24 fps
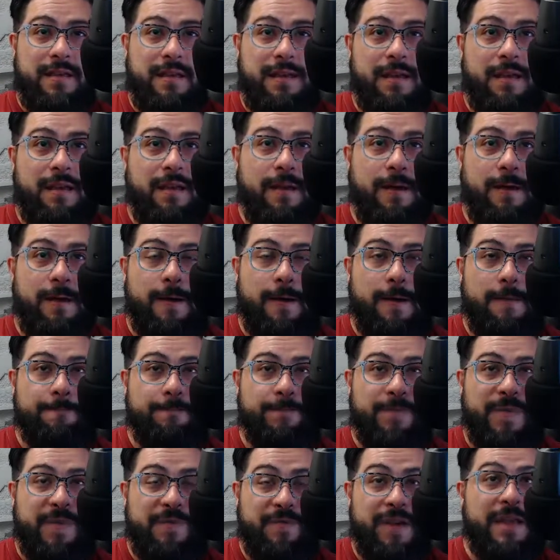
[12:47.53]

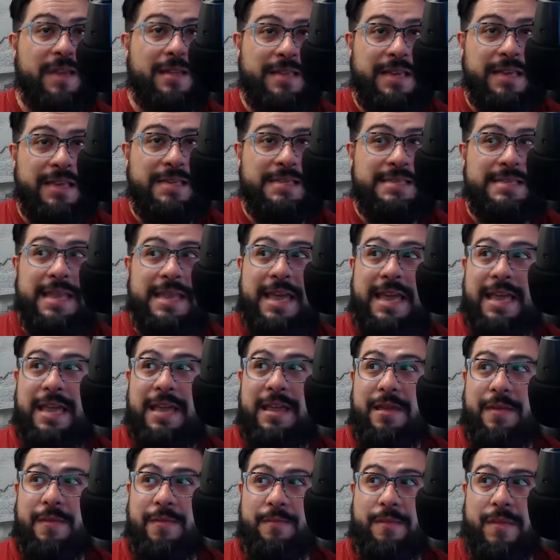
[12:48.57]
Valentine's
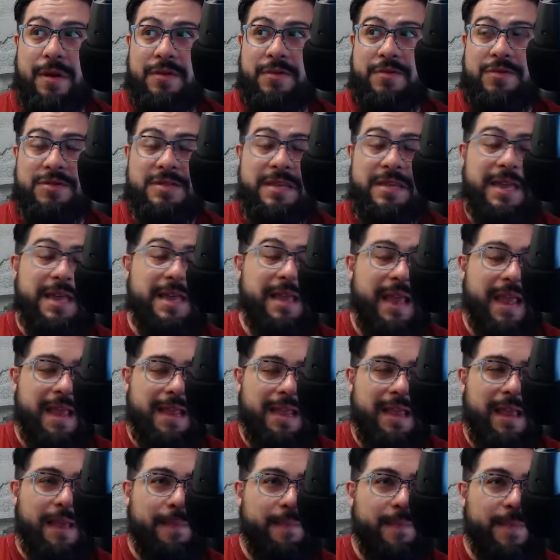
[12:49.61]
Day, Mother's Day,
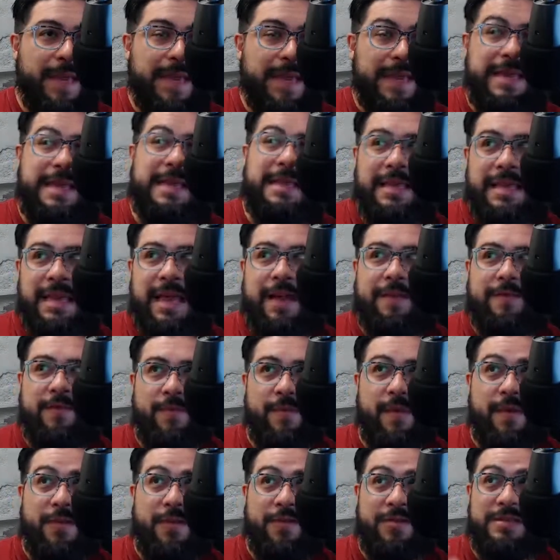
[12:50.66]
and immediately after
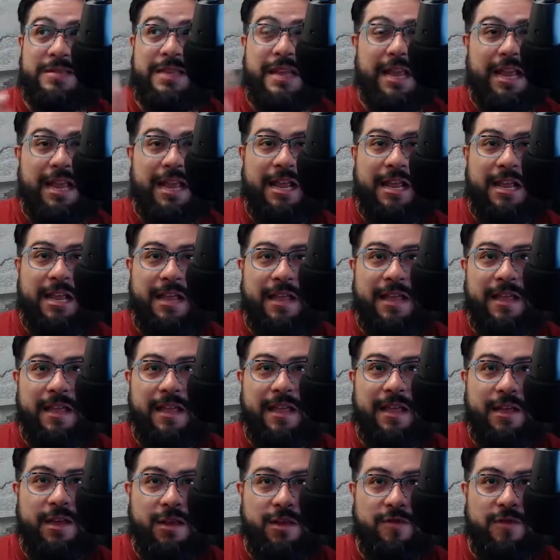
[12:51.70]
Mother's Day,
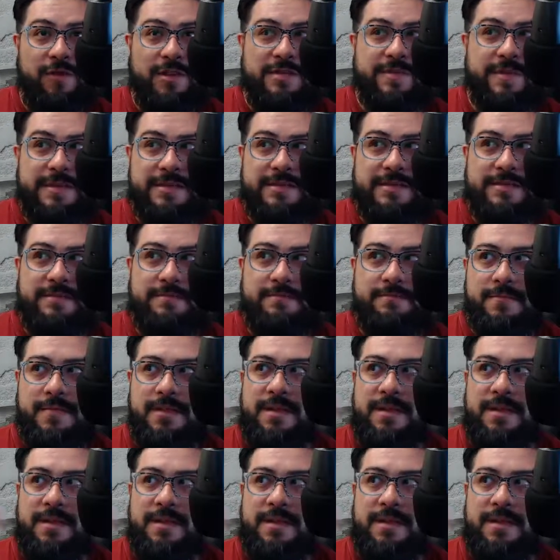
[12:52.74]
Christmas.